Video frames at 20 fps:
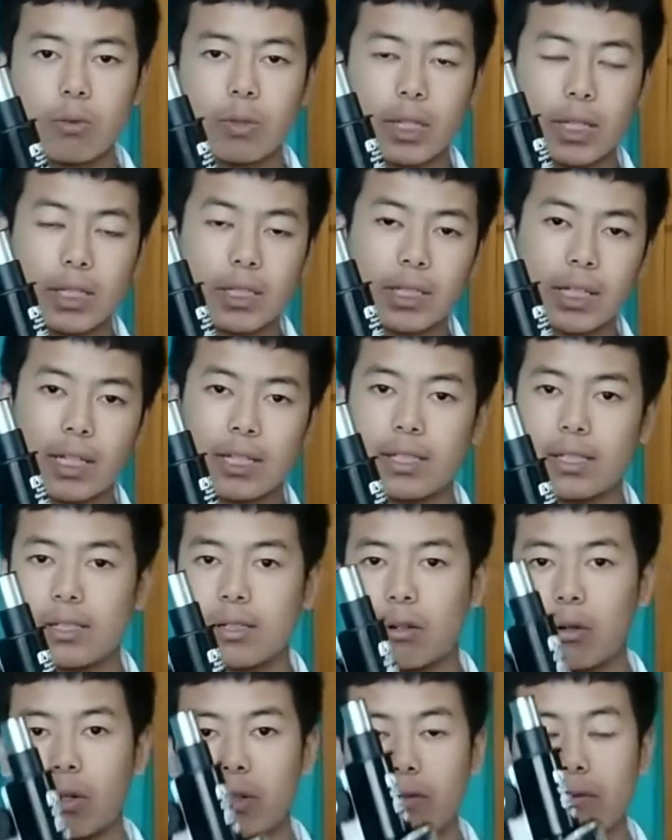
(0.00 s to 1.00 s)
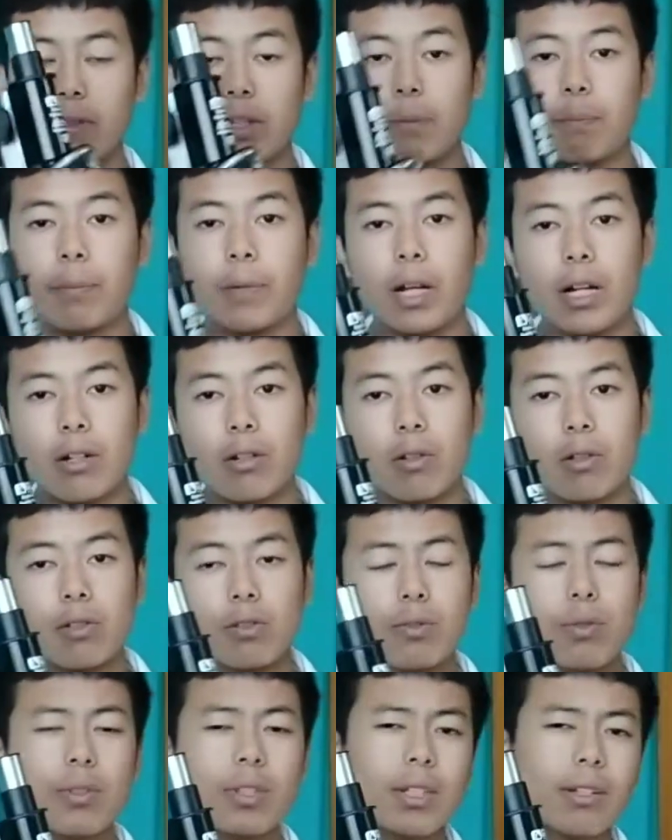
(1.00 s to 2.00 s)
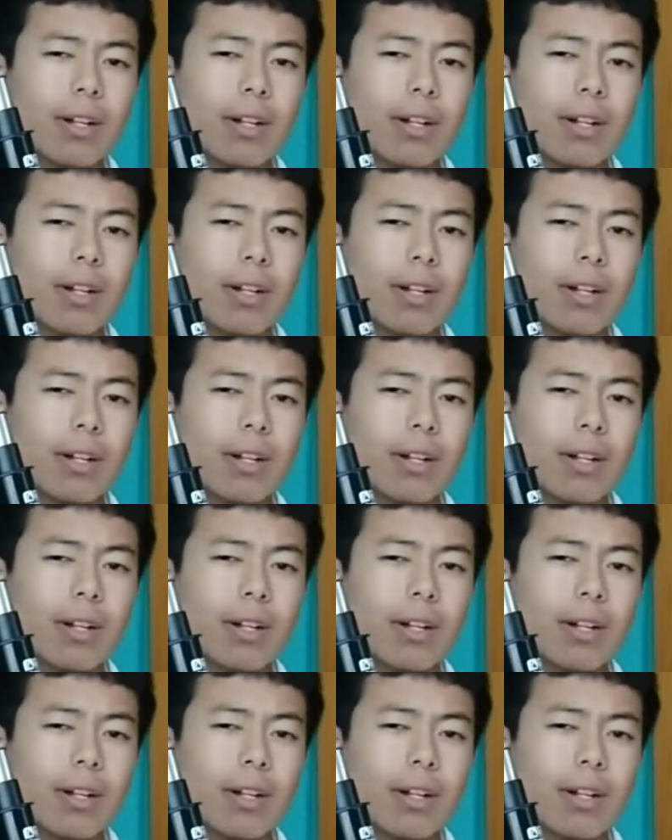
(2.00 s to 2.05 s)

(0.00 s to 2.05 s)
You can get it on Flipkart also.